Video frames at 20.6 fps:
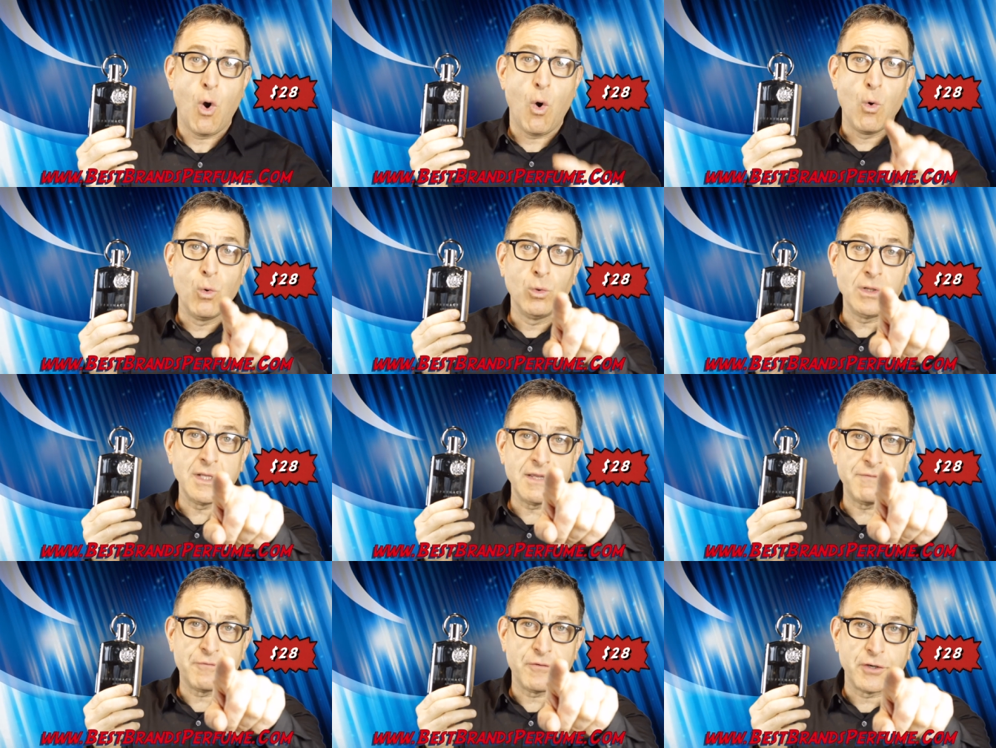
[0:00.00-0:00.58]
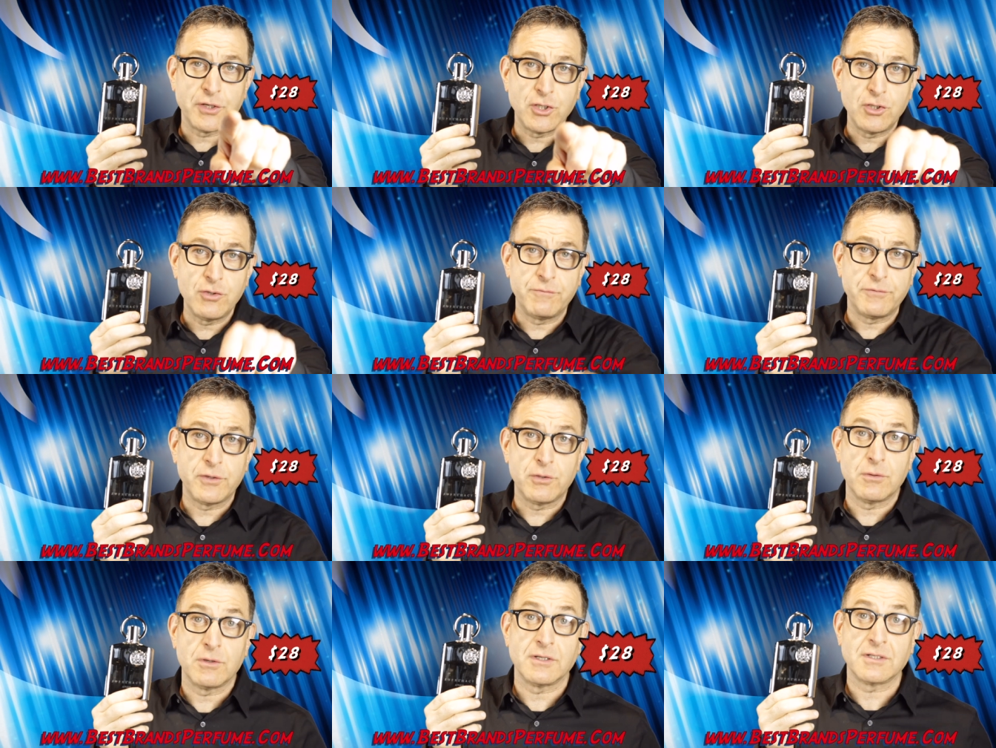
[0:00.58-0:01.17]
Only for you
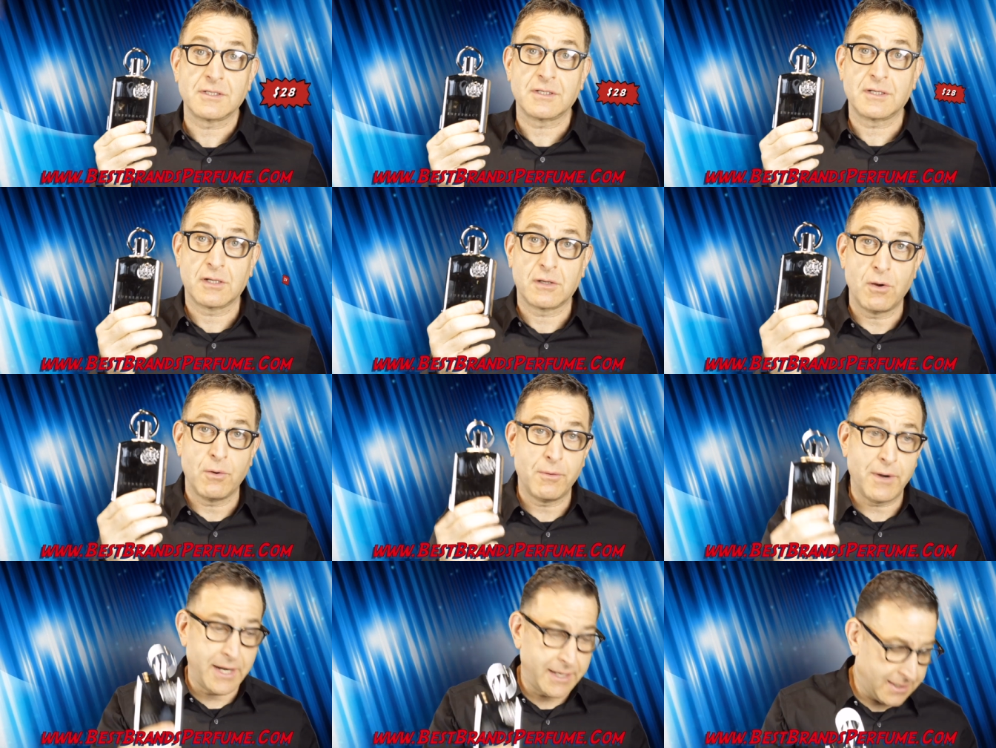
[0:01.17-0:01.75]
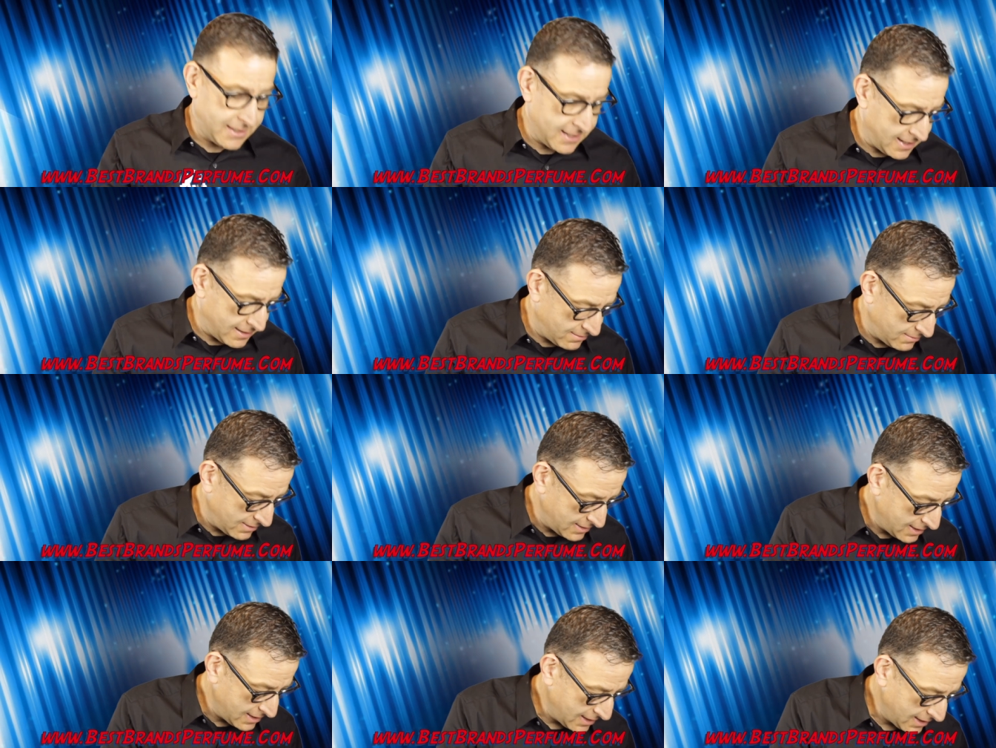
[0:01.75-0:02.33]
viewers. Go right now.